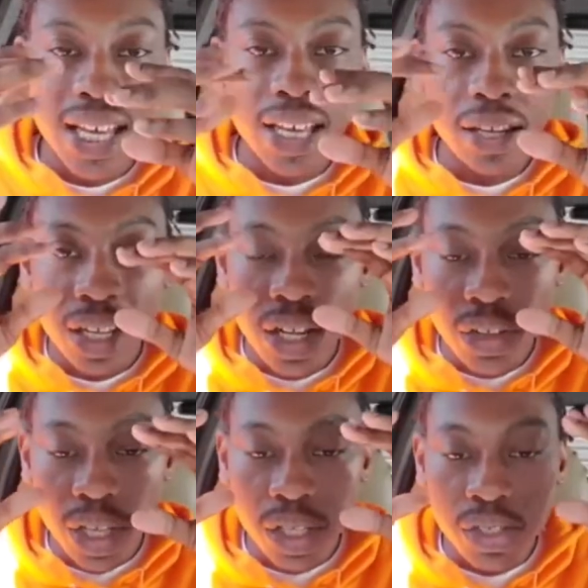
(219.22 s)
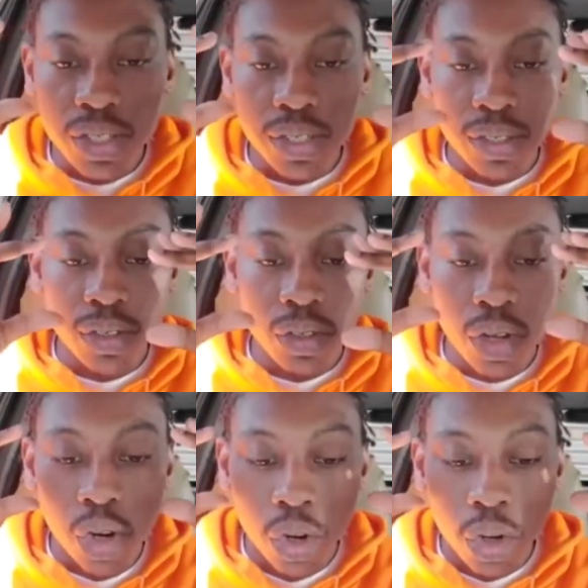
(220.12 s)
And its
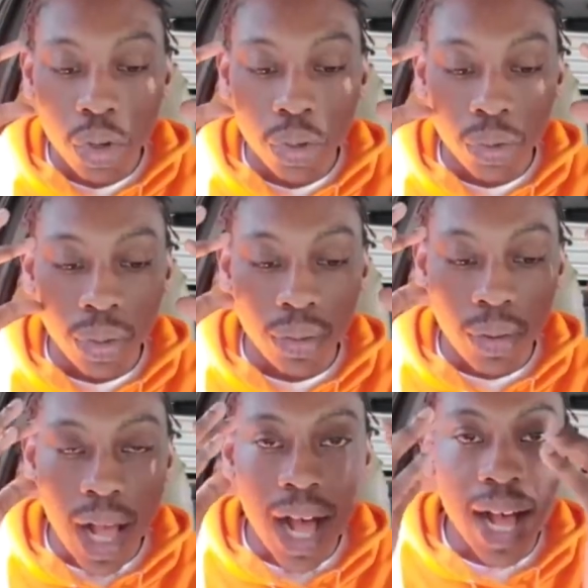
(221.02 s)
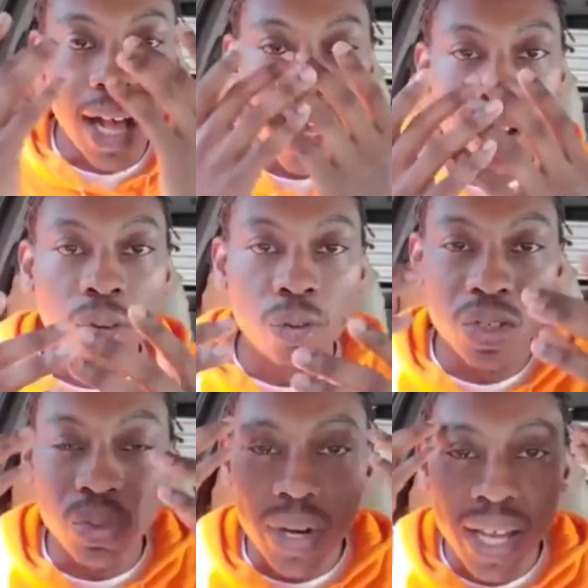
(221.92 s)
whole eye
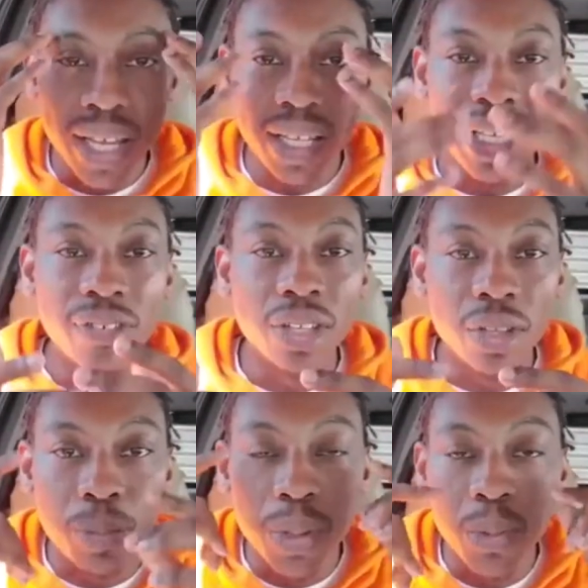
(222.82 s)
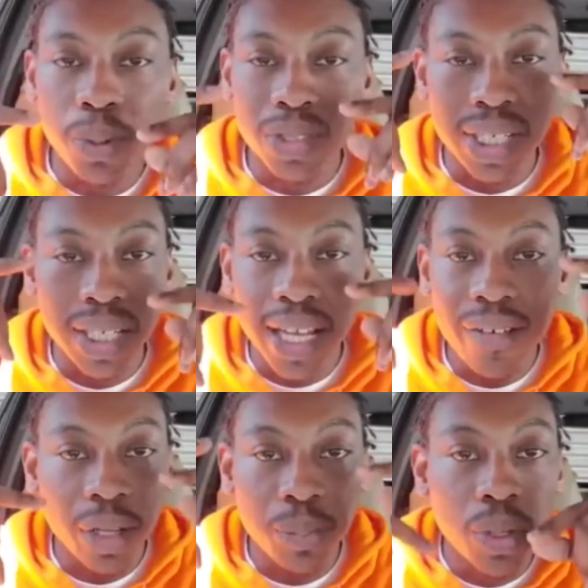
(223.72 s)
was red. Even the pupils, it didn't
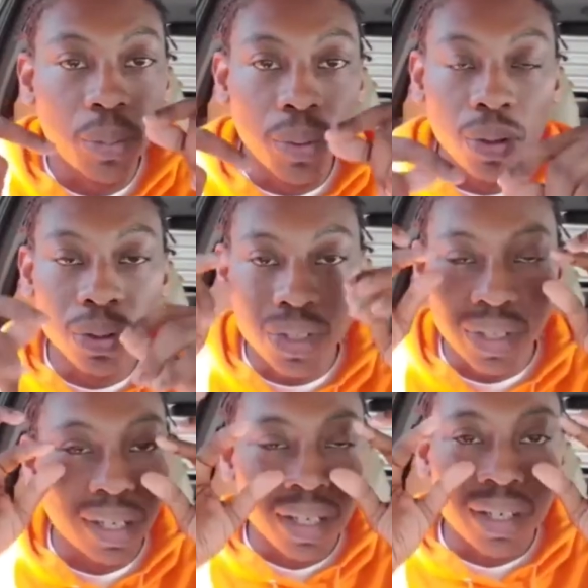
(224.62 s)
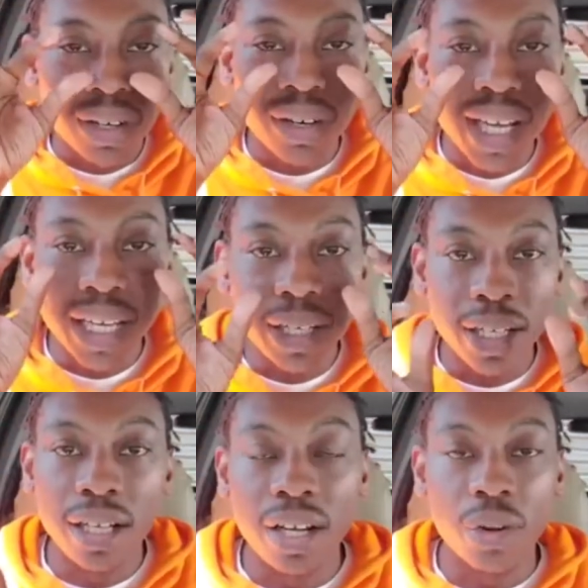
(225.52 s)
have any pupils or
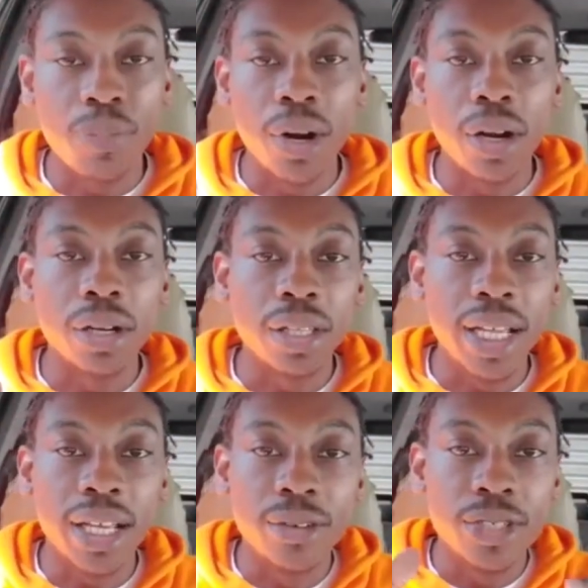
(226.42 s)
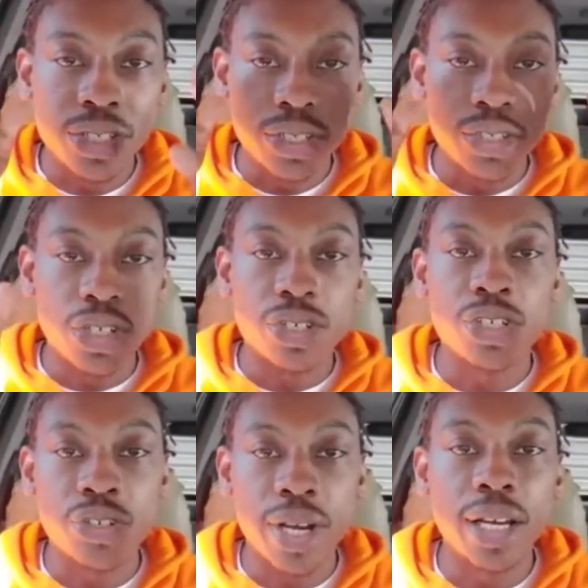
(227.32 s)
any other part. Like, it was just
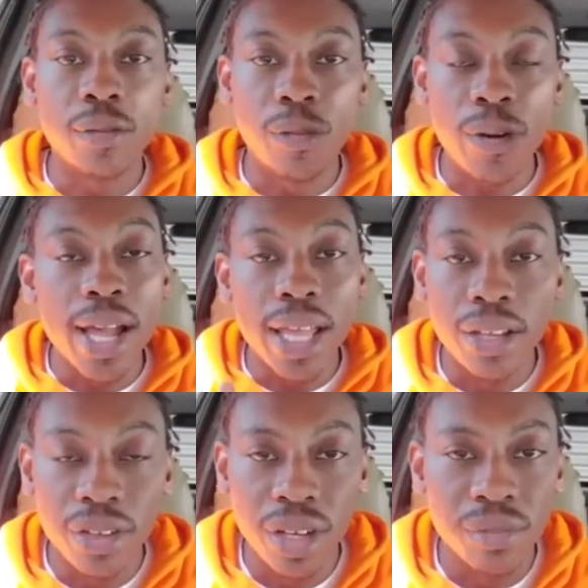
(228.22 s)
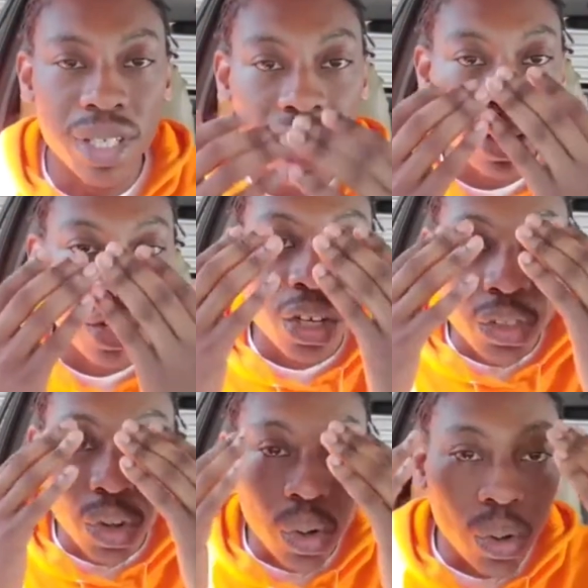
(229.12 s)
straight up red, you know what I'm saying?
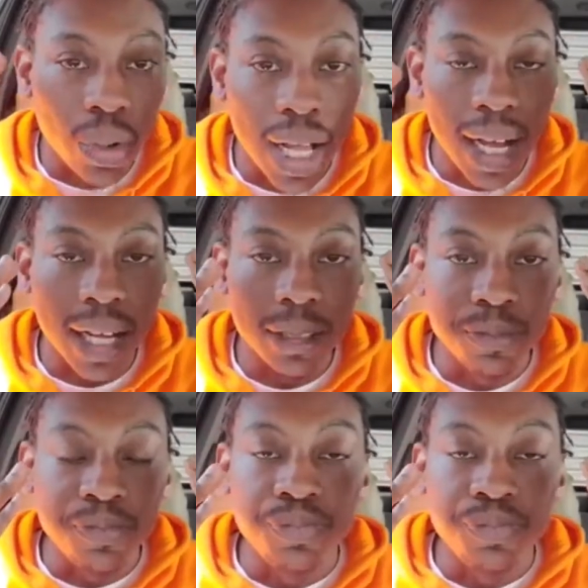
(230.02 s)
The whole eye.